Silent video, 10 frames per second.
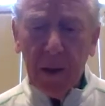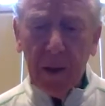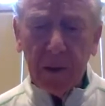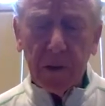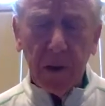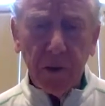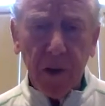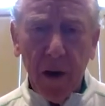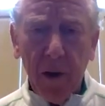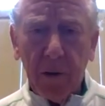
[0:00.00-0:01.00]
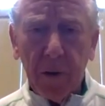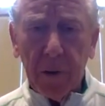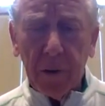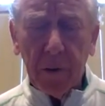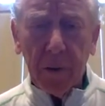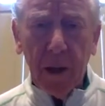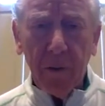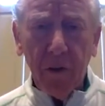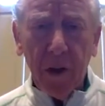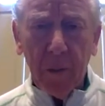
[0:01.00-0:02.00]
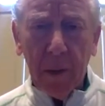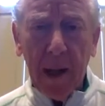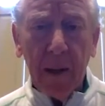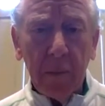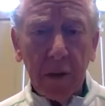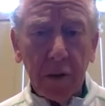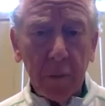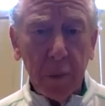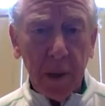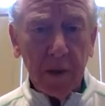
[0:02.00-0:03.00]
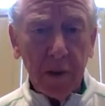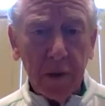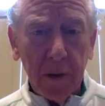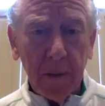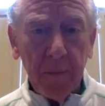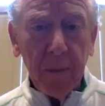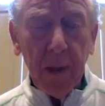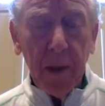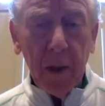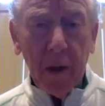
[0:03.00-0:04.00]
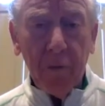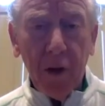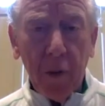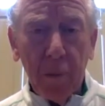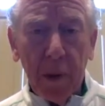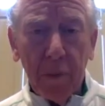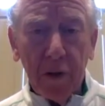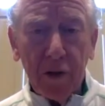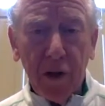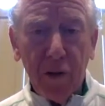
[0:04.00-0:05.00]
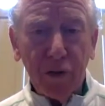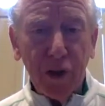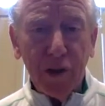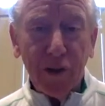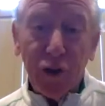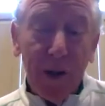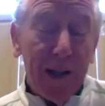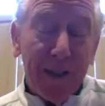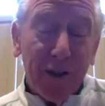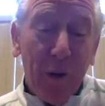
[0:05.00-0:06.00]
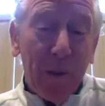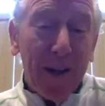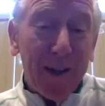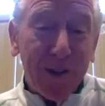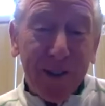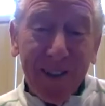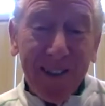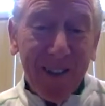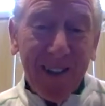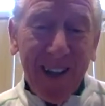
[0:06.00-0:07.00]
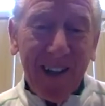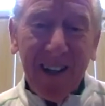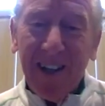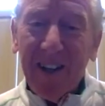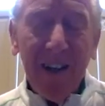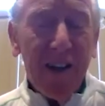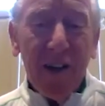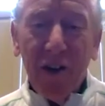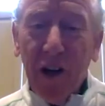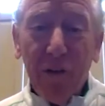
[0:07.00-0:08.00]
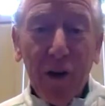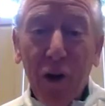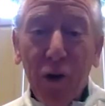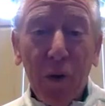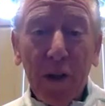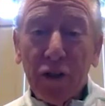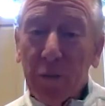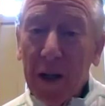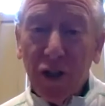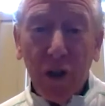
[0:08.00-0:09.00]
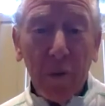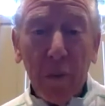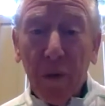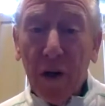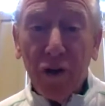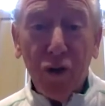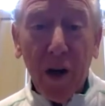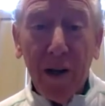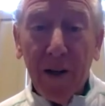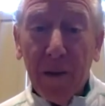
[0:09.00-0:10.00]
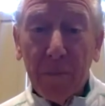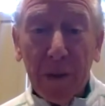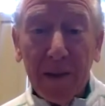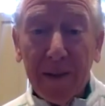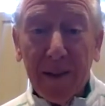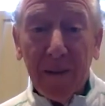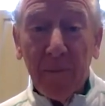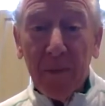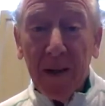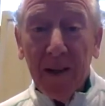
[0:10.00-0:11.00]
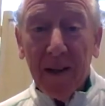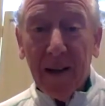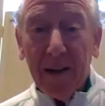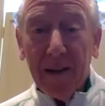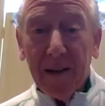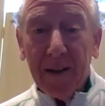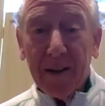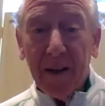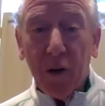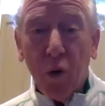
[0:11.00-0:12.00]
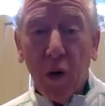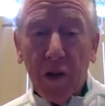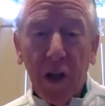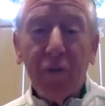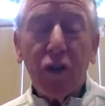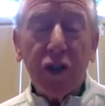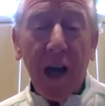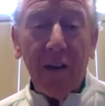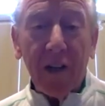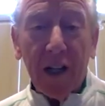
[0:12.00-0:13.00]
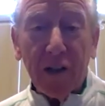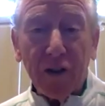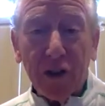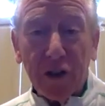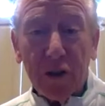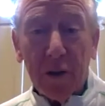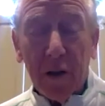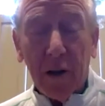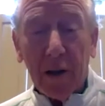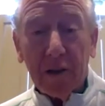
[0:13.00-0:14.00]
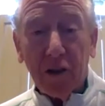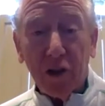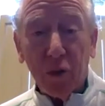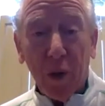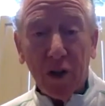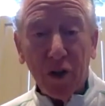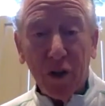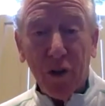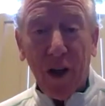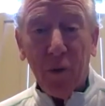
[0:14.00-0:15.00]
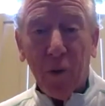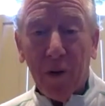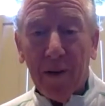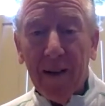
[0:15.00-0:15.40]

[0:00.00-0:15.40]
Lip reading: his character and everything about him has impressed NFL people this offseason. So it's going to be interesting. And then you never know who else may jump up there and trade up. And of course, Denver's kind of an interesting situation. Do they want